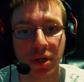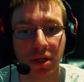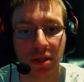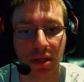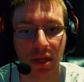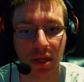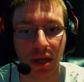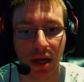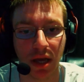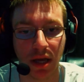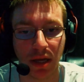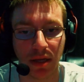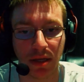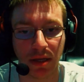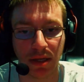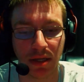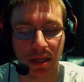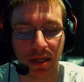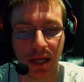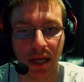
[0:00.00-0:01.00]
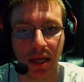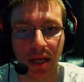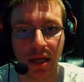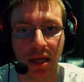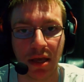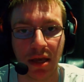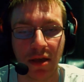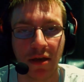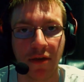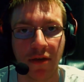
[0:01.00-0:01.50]
Like I can take
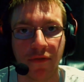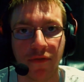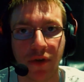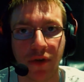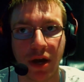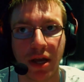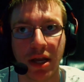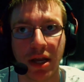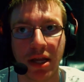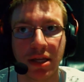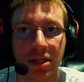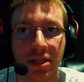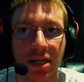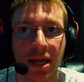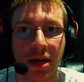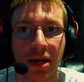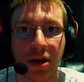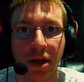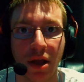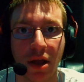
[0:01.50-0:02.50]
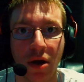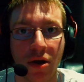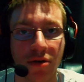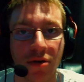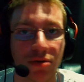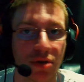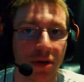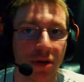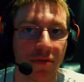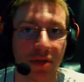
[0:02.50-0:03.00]
Friday and Saturday off,
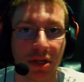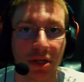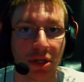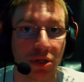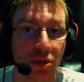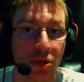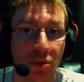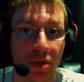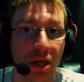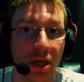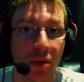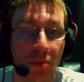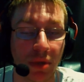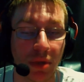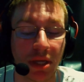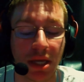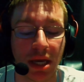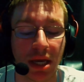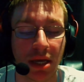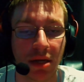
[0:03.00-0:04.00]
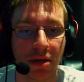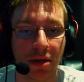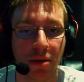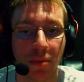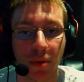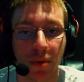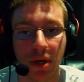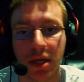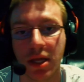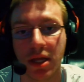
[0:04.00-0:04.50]
so I have like a two day weekend in a
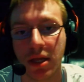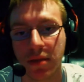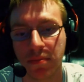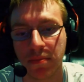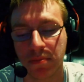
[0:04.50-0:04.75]
way.